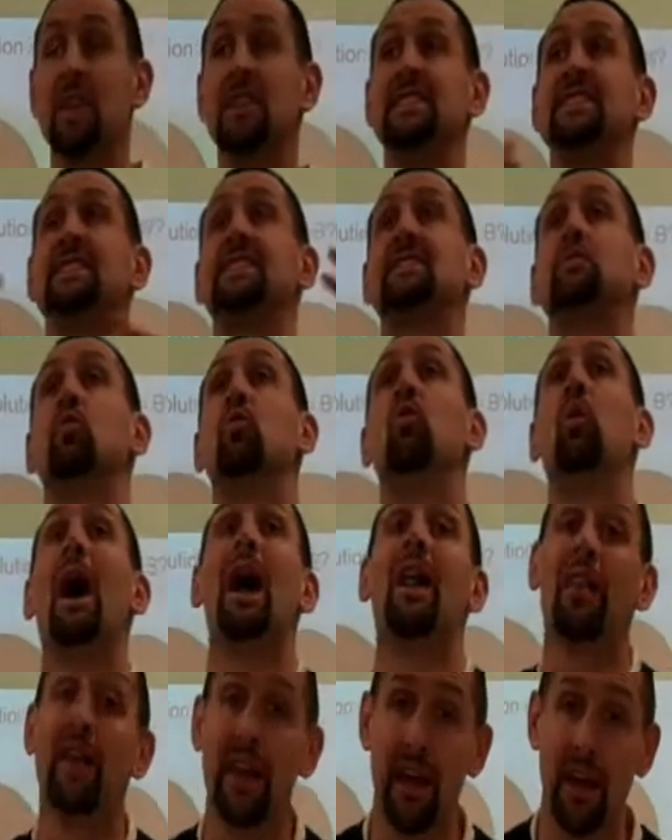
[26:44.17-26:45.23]

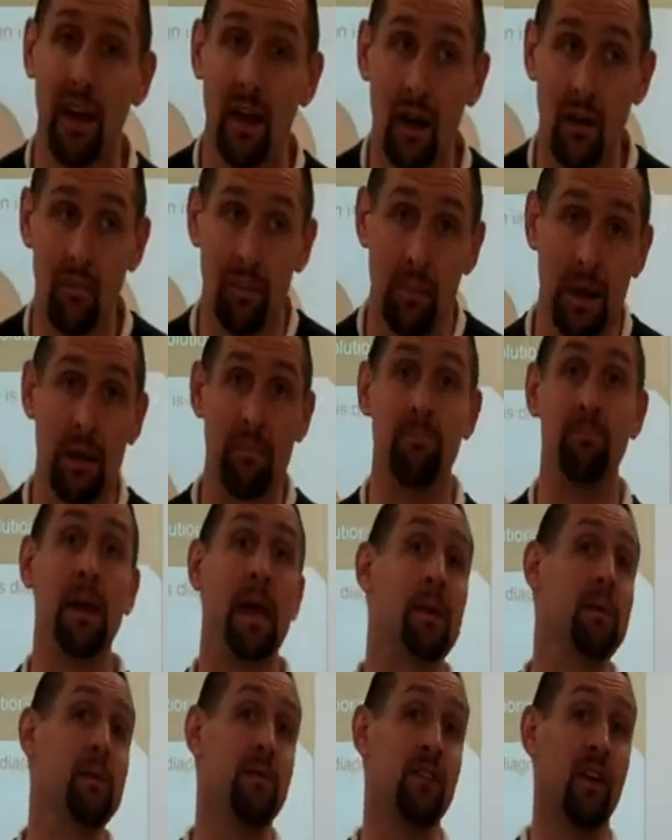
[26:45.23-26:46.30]
swelling it up, and
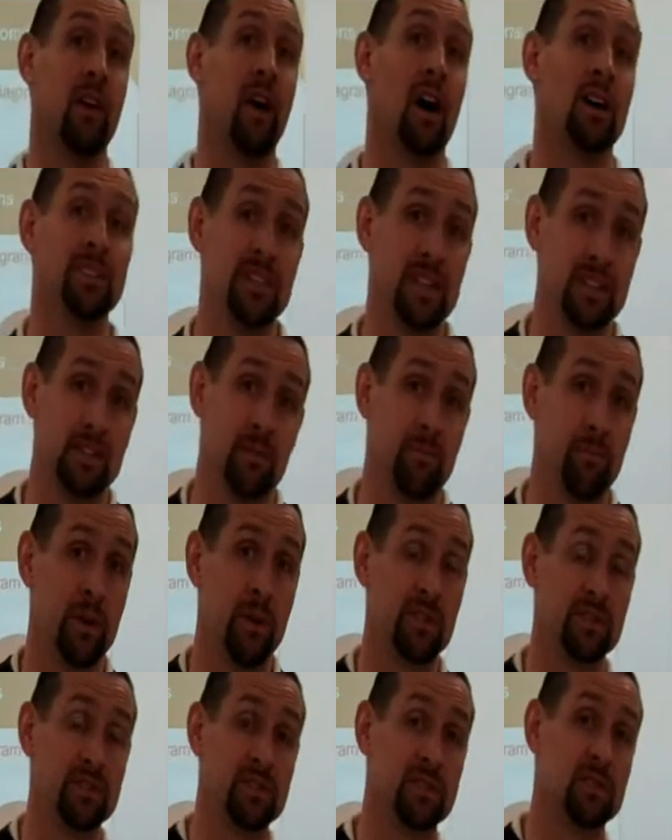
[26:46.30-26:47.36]
maybe even causing it to
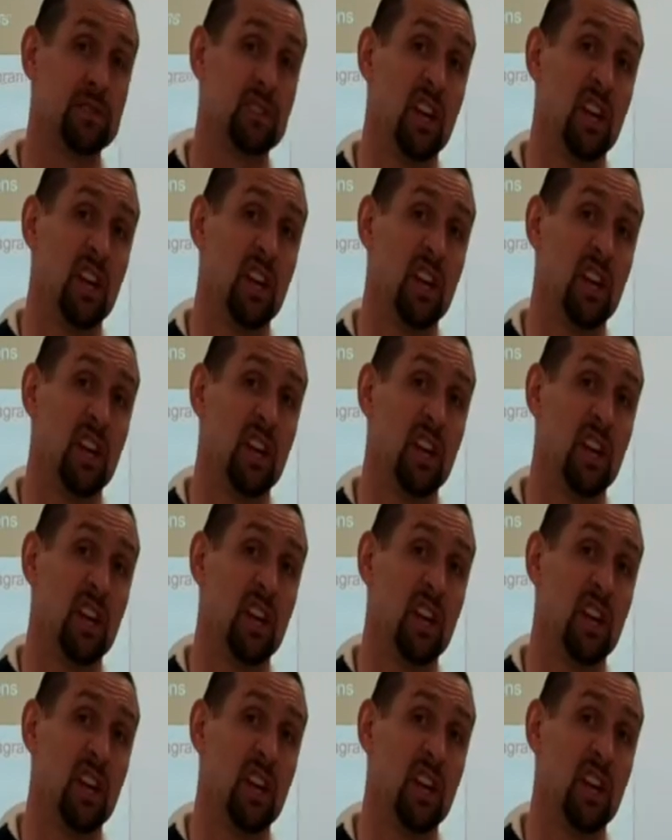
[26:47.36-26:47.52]
burst.